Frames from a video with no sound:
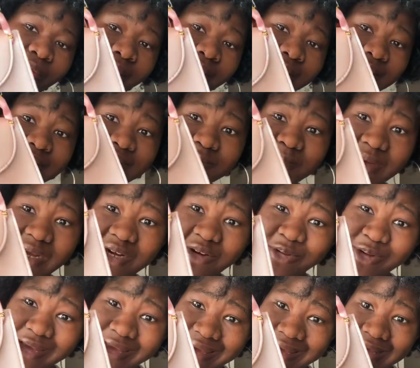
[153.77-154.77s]
This bag
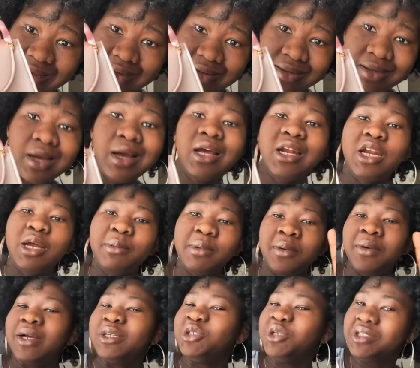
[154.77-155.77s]
right here. Number
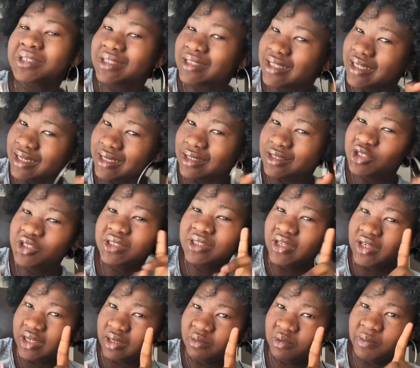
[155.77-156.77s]
one, just
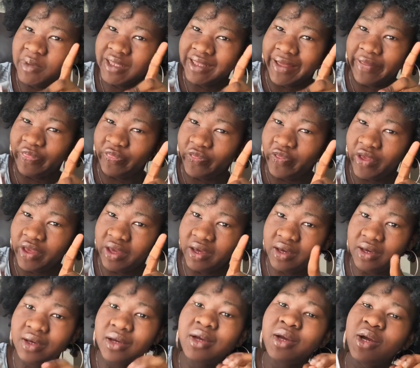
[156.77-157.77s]
take a moment and think,
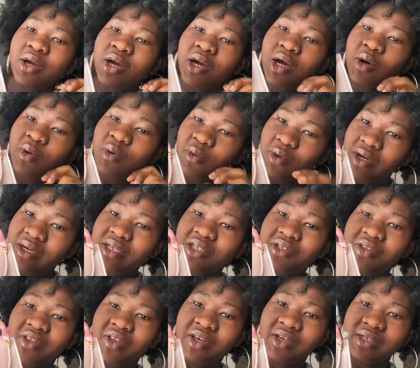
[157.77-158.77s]
what do you
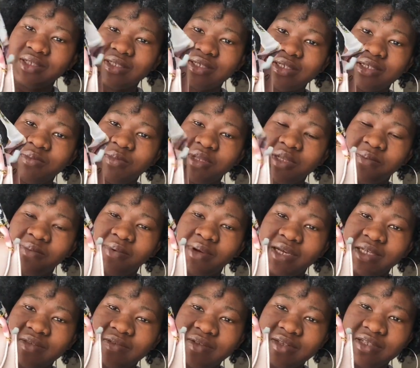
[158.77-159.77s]
think it's gonna be the
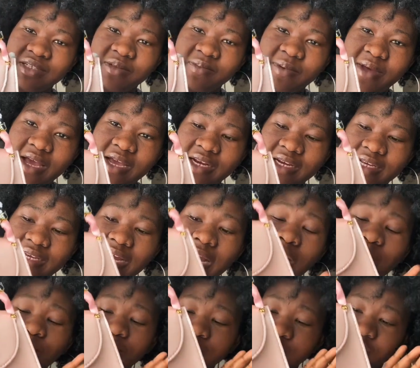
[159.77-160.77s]
price of this bag? Like, how
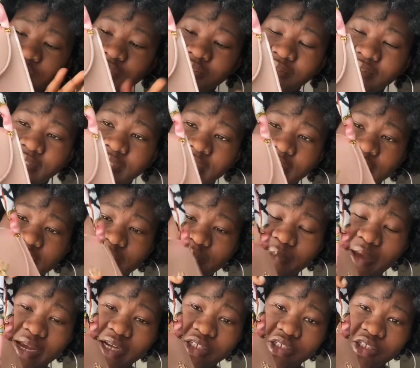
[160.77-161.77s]
much do you think this
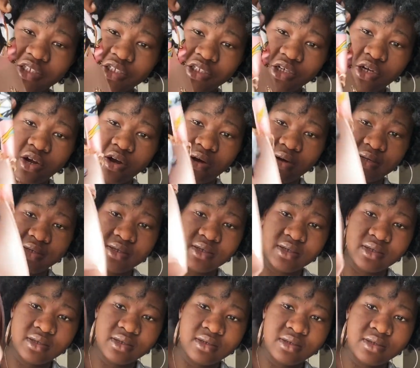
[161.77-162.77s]
bag is gonna cost?
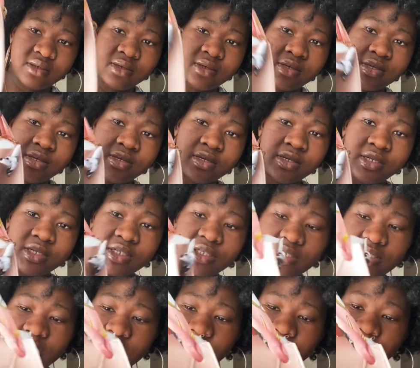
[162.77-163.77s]
This
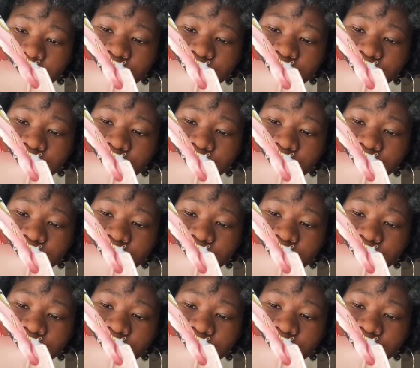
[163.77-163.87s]
is it.